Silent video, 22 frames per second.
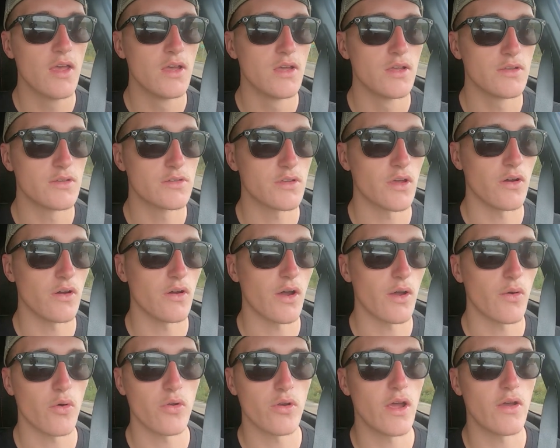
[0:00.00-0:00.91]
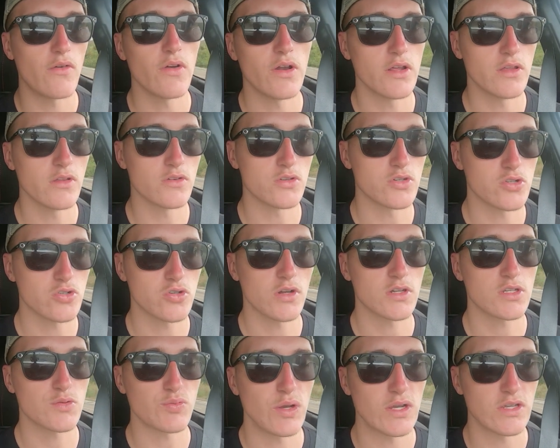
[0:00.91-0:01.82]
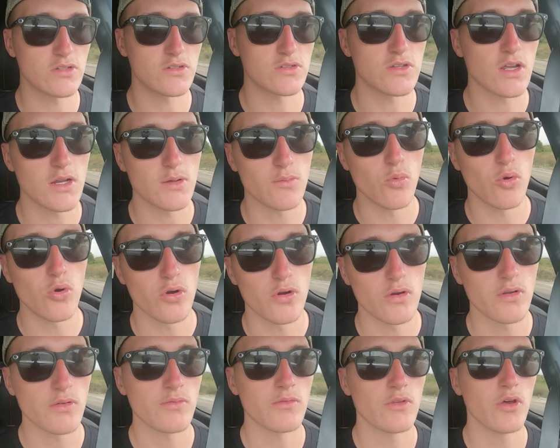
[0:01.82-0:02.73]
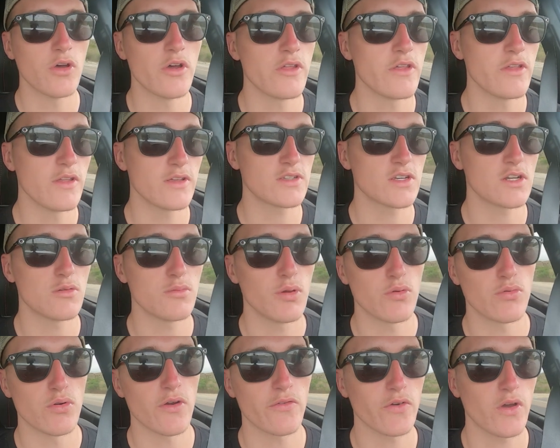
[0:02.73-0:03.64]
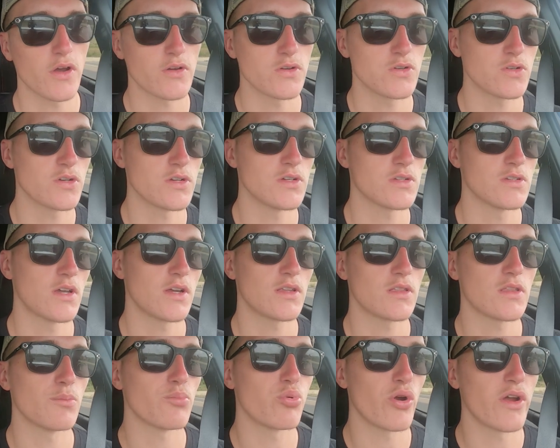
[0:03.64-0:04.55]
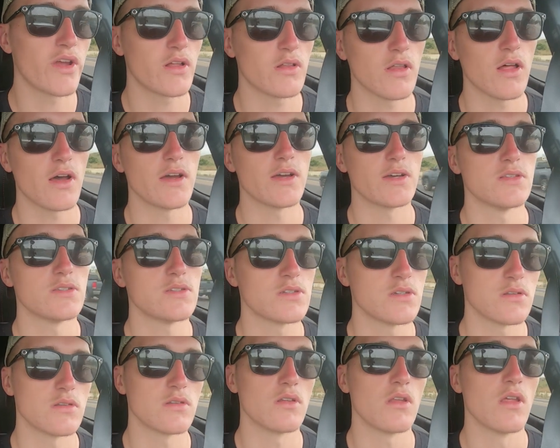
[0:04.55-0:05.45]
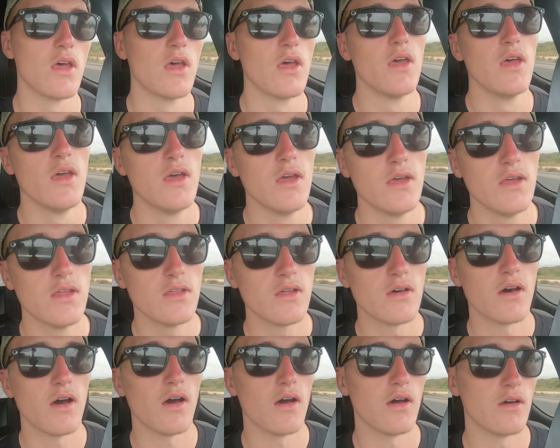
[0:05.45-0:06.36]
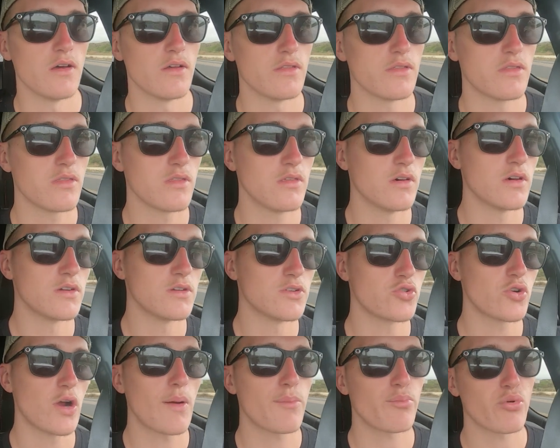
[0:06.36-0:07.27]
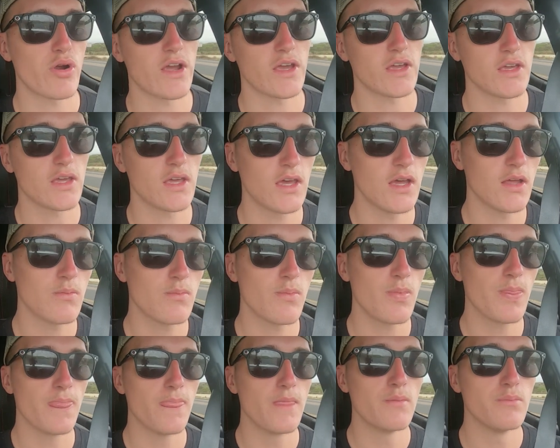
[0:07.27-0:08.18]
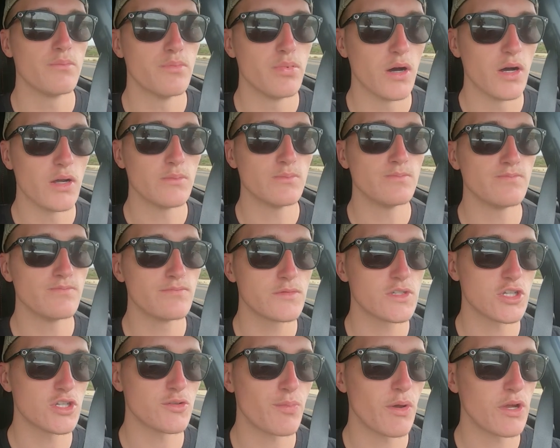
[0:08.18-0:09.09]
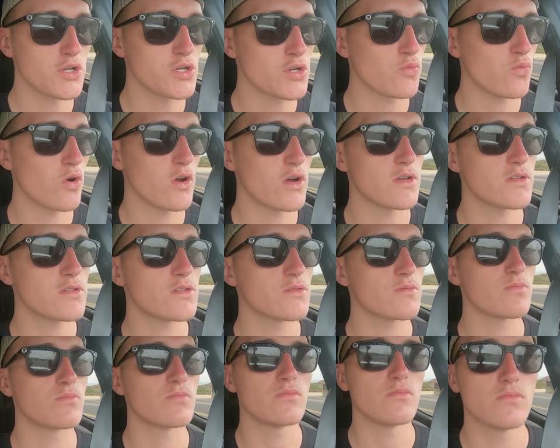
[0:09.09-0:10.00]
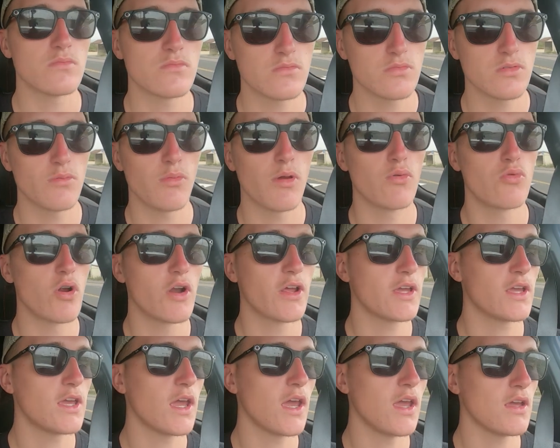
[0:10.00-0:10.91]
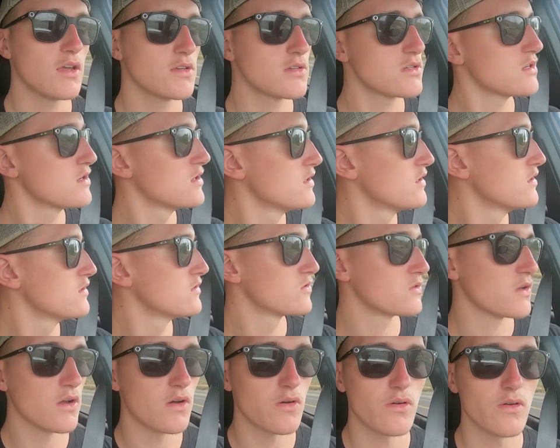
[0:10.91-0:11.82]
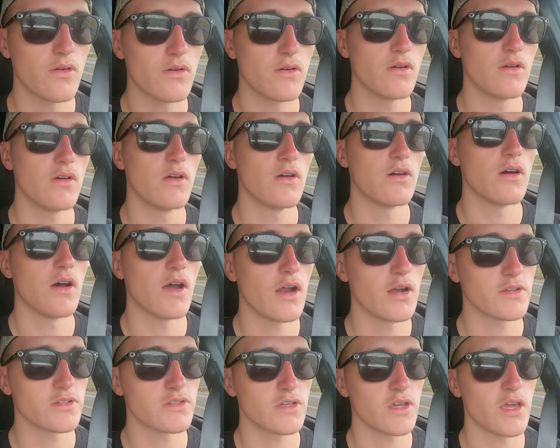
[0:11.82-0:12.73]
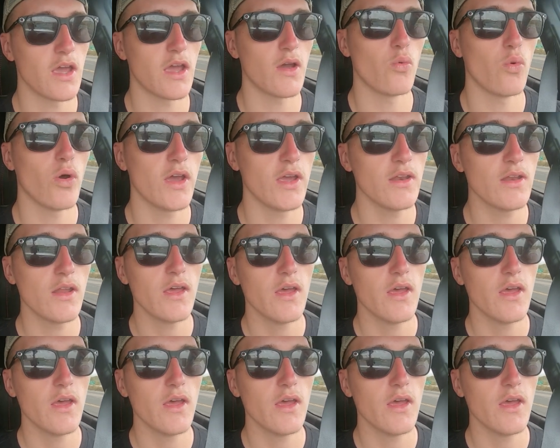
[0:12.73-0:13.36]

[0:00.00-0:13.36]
So I won't have any of those strut spacers anymore. The only thing that's going to be rough country is the brake lines and the drop bracket kit. But suspension wise, I'll be running Kings. So I honestly can't wait.